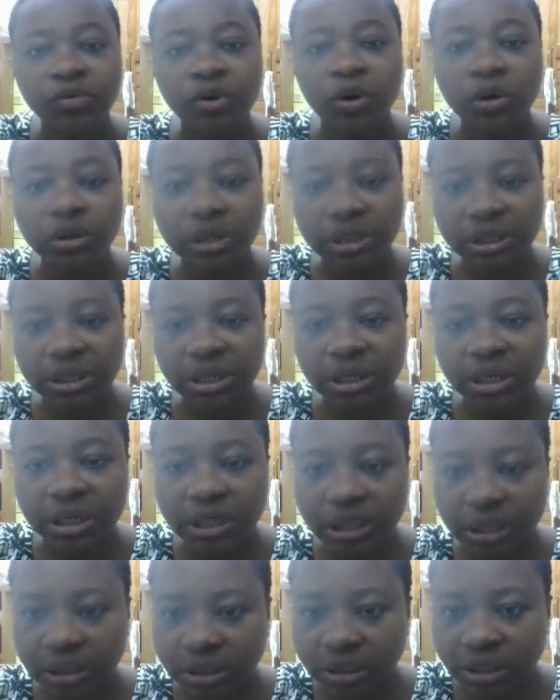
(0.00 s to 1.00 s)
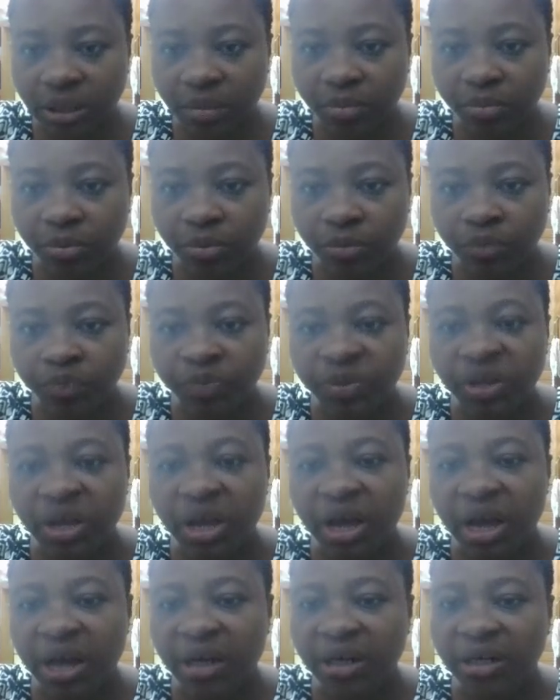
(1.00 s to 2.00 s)
understand an example
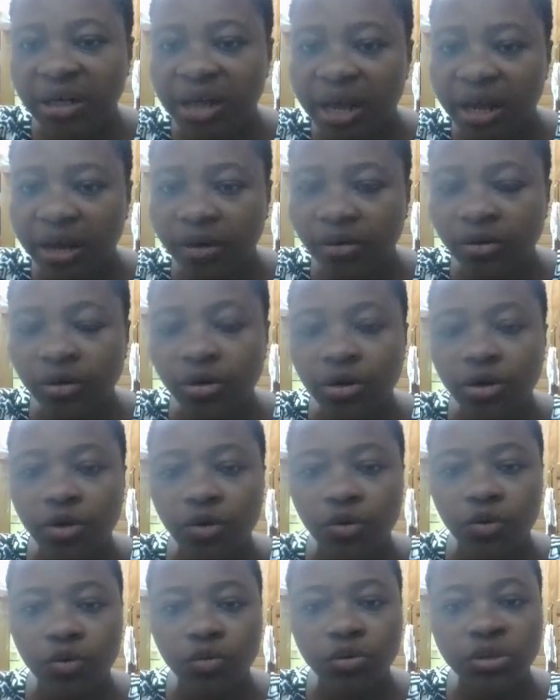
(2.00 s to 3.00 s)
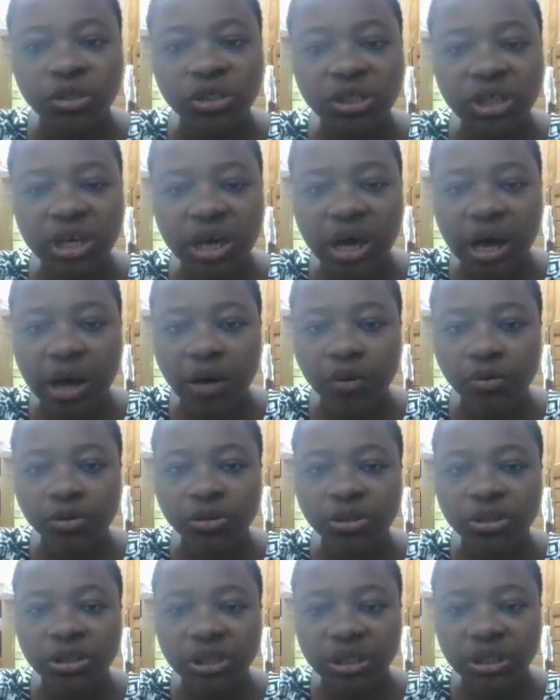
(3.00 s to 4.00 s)
and then we will see how
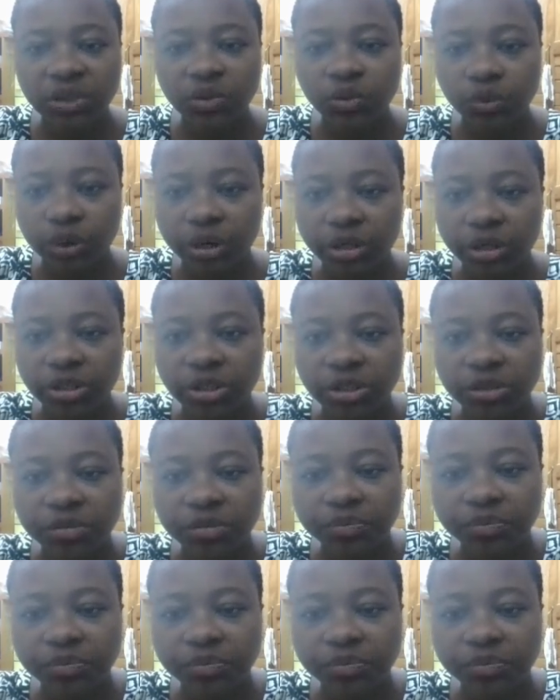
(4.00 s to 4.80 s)
this works.